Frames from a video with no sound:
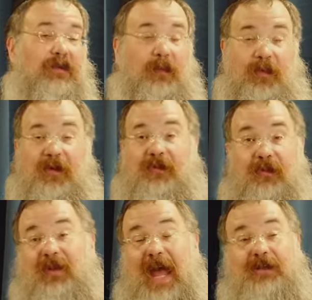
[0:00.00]
the person
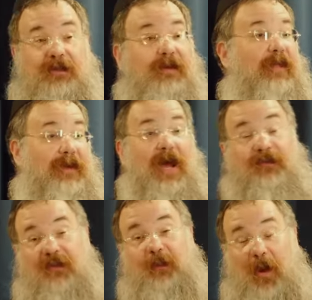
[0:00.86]
was actually rather
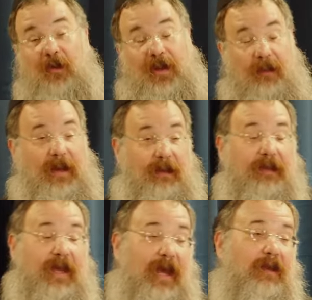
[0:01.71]
outspoken about
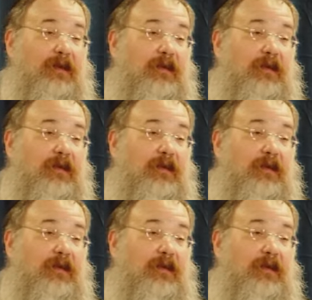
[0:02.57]
that.